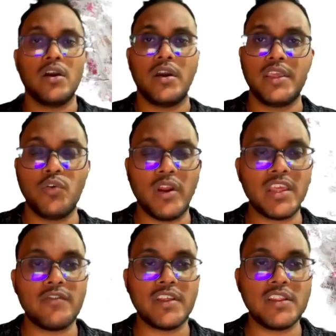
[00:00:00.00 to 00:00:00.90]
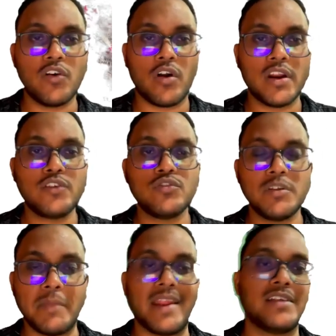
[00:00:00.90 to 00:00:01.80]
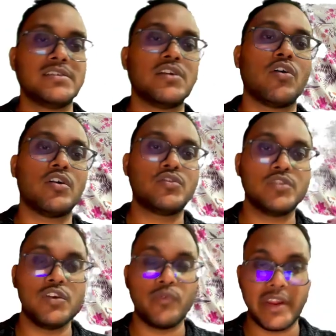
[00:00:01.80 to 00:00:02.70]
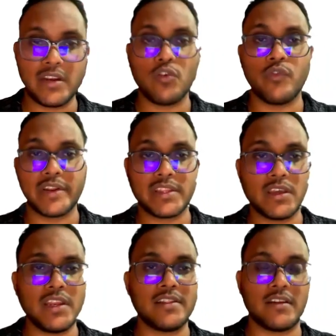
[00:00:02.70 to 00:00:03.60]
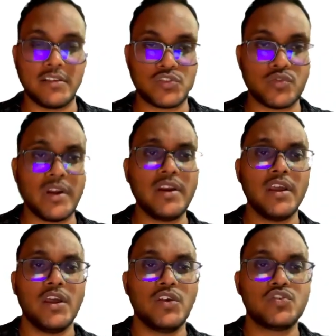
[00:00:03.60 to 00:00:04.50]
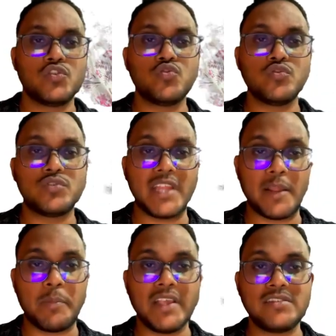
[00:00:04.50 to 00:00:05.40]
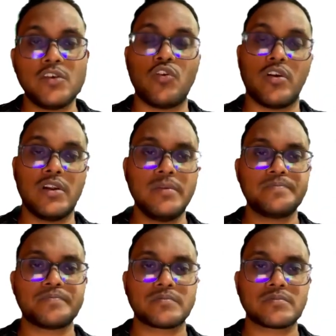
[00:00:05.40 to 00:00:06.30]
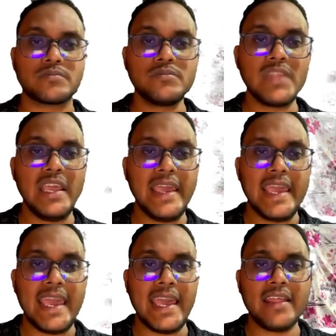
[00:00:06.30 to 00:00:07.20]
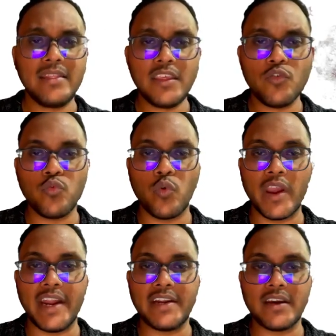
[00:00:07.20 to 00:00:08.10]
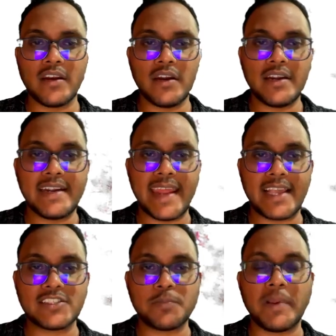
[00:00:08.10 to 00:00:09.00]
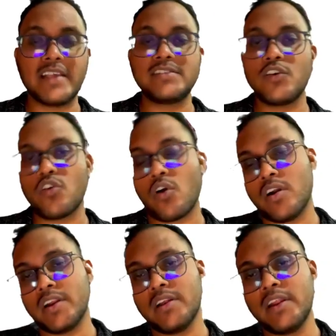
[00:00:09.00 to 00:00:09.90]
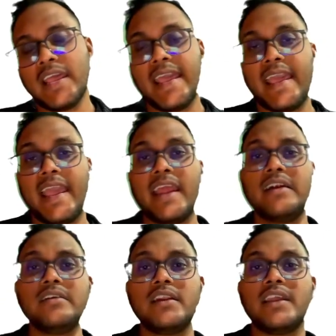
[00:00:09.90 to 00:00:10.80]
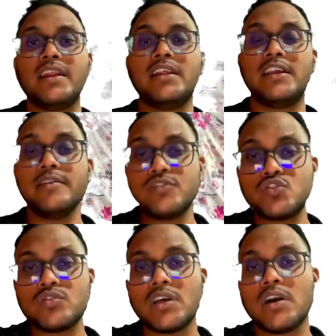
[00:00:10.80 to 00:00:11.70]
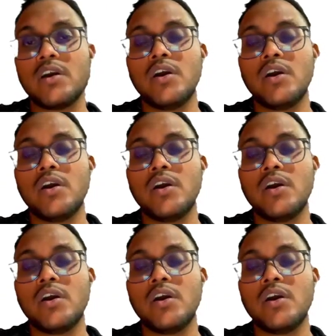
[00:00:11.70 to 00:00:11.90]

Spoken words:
you are giving the order to the manager or to the waiter over there in the restaurant. So to take place your order, and the waiter takes place your order, and it gives to the